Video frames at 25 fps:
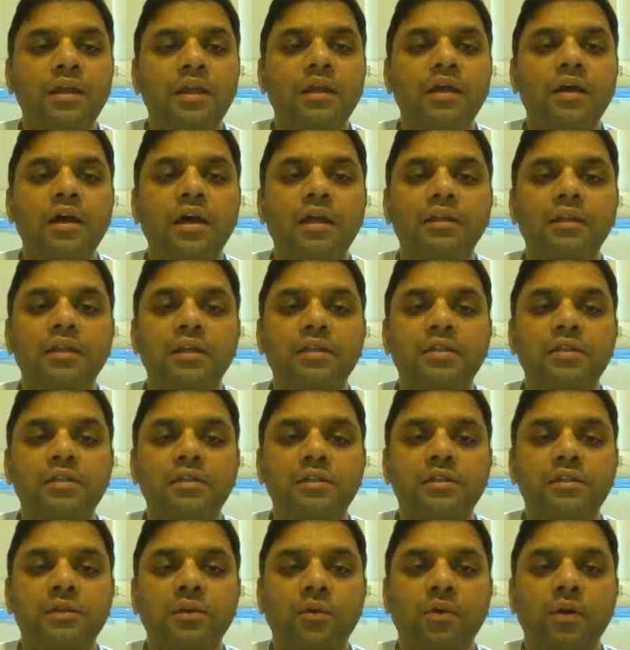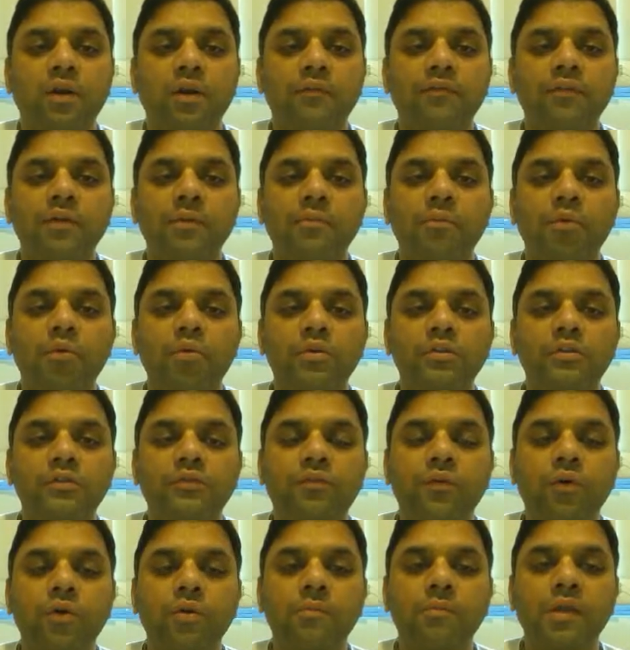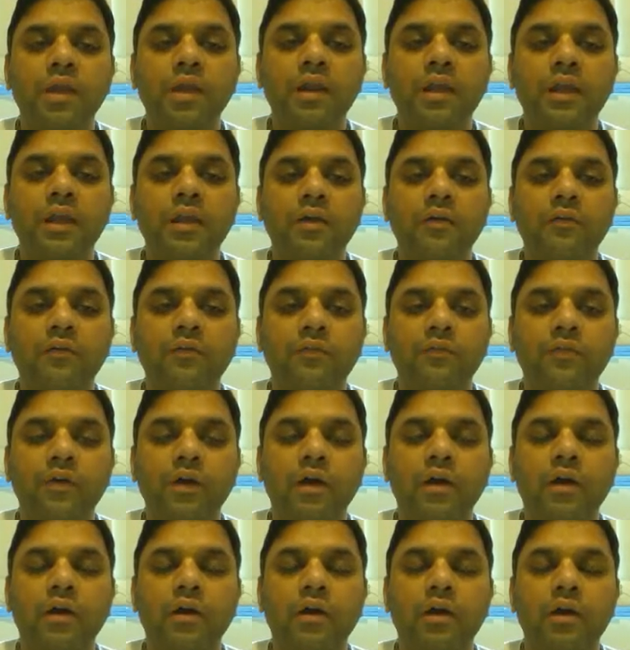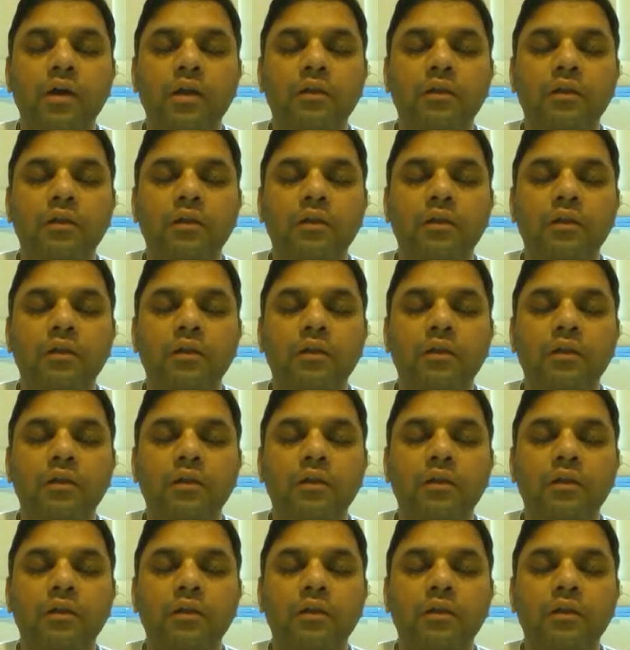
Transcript: Mother Earth is one of the most forbearing of